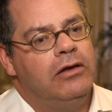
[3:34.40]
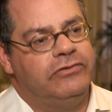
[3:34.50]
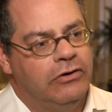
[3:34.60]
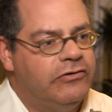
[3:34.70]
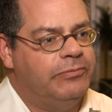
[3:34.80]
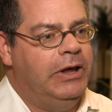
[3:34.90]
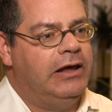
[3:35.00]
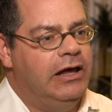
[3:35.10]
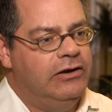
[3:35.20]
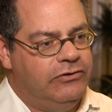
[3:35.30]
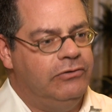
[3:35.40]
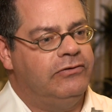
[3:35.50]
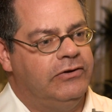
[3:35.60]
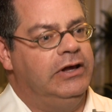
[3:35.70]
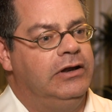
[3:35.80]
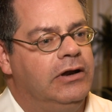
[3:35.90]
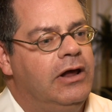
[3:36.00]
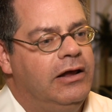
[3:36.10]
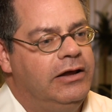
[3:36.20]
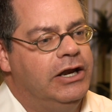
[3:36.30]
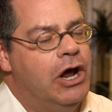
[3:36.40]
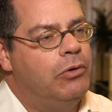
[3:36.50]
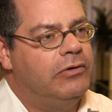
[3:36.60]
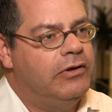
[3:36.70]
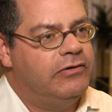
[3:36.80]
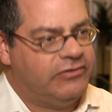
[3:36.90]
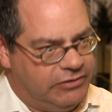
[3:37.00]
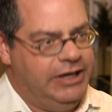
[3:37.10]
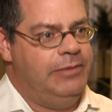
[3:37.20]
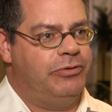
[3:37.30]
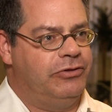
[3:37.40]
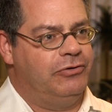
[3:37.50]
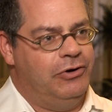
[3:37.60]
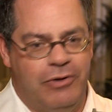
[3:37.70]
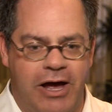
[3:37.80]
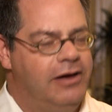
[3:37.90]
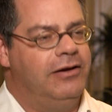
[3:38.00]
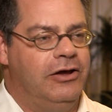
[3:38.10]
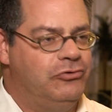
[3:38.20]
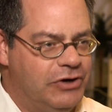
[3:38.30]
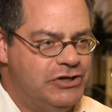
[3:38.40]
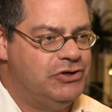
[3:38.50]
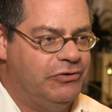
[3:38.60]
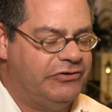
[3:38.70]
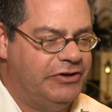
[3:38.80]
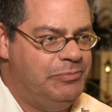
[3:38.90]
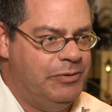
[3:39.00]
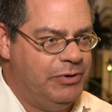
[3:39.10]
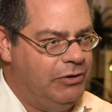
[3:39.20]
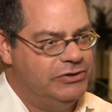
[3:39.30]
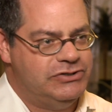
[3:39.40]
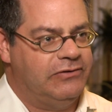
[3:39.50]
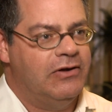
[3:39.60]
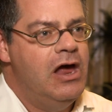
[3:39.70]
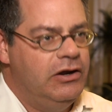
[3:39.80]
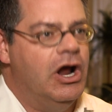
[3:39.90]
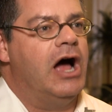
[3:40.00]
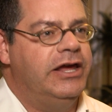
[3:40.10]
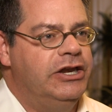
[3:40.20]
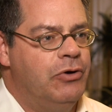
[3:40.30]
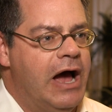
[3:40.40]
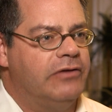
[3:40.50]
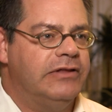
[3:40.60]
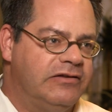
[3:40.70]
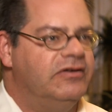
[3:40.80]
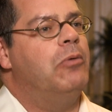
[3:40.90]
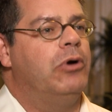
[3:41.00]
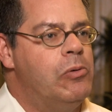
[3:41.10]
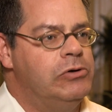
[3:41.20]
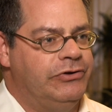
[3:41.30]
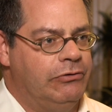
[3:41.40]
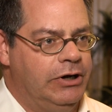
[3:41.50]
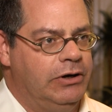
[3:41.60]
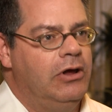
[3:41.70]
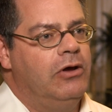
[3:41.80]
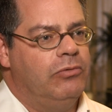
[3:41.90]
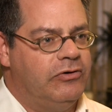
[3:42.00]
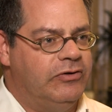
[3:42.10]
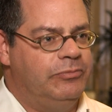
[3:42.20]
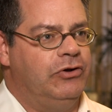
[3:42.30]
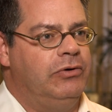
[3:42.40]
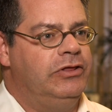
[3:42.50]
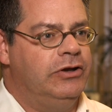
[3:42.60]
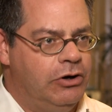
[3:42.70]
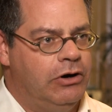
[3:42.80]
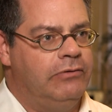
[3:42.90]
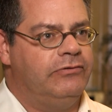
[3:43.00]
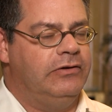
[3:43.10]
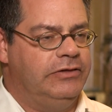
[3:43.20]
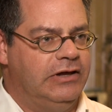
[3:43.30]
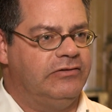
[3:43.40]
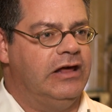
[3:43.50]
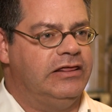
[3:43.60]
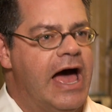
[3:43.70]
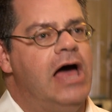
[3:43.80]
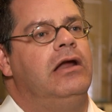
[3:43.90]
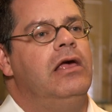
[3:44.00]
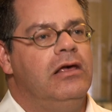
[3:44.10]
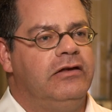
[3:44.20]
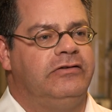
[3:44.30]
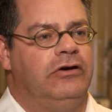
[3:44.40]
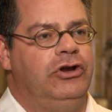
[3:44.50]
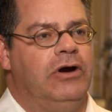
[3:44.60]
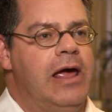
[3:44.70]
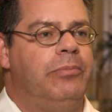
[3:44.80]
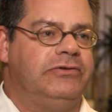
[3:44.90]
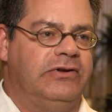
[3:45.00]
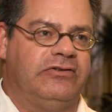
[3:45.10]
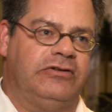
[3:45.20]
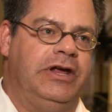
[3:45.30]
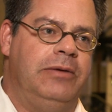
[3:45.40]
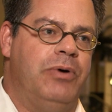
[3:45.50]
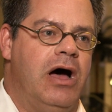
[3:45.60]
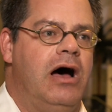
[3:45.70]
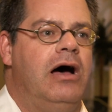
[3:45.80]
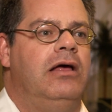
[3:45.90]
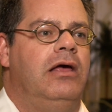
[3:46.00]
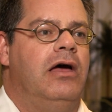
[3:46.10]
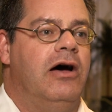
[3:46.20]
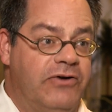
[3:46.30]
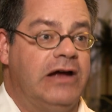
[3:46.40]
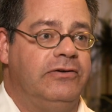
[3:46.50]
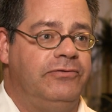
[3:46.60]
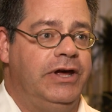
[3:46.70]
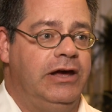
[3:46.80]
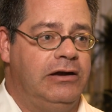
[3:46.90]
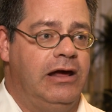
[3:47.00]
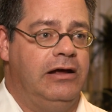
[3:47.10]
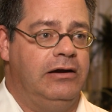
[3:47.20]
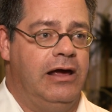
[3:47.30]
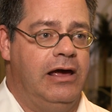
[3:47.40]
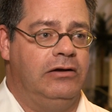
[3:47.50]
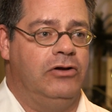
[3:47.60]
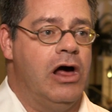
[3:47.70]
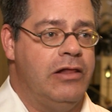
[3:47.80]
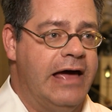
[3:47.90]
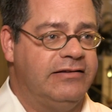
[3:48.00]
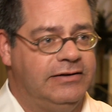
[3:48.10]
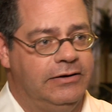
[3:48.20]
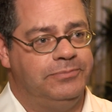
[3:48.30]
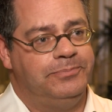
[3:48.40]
so to speak, inducing sleep through a traditional sleeping pill, which is knocking you out. That's not what we're doing. We're subduing the nerves and things like that, so you're able to sleep effectively and long-lasting.